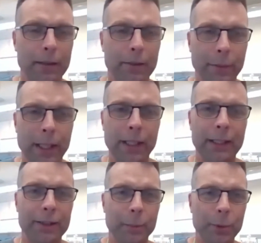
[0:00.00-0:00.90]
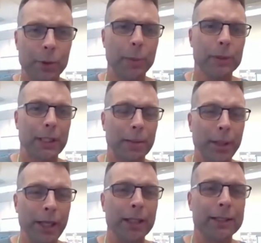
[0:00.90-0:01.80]
in a way that the pupils
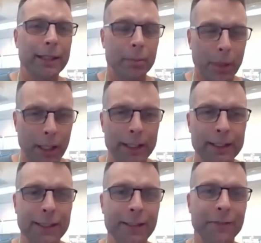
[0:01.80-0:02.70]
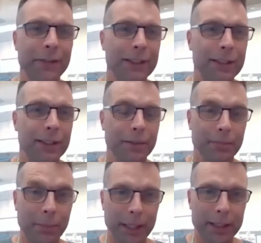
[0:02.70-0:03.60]
can make their mind if this
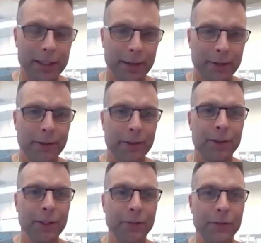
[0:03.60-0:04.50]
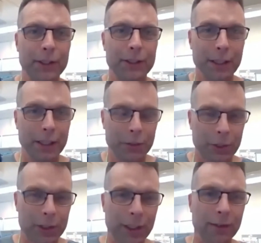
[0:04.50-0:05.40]
my stuff or if this
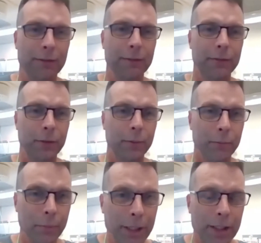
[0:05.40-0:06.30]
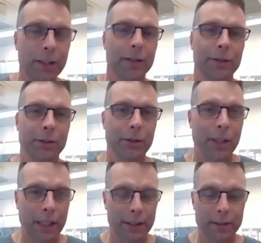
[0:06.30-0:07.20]
interesting from me or
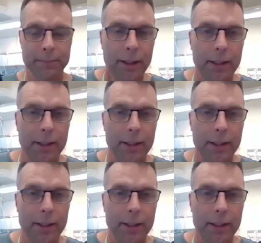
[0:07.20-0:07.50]
not.